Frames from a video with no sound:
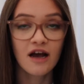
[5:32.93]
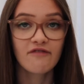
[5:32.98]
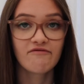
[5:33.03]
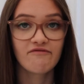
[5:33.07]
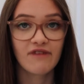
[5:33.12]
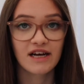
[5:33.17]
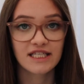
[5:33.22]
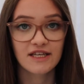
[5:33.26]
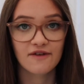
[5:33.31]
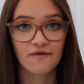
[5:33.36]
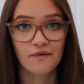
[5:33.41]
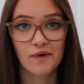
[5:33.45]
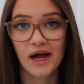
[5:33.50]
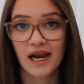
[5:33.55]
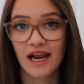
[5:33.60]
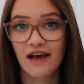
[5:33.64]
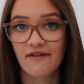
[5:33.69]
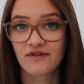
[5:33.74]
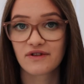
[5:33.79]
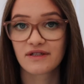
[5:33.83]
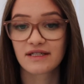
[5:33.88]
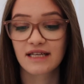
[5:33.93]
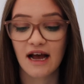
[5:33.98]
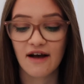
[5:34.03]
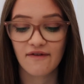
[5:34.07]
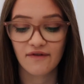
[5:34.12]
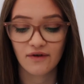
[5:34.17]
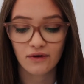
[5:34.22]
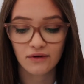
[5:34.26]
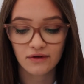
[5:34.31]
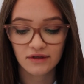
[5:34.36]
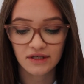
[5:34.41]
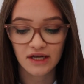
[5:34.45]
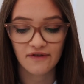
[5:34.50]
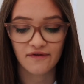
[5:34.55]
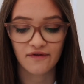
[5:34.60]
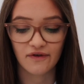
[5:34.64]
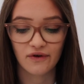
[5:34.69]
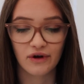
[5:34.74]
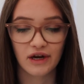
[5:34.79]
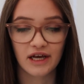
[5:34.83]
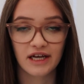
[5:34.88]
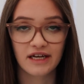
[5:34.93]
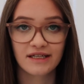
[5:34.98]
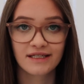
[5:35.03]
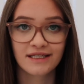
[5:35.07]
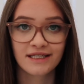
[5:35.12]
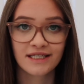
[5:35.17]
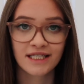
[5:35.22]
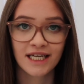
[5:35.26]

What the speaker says: Reservoir levels have also fallen.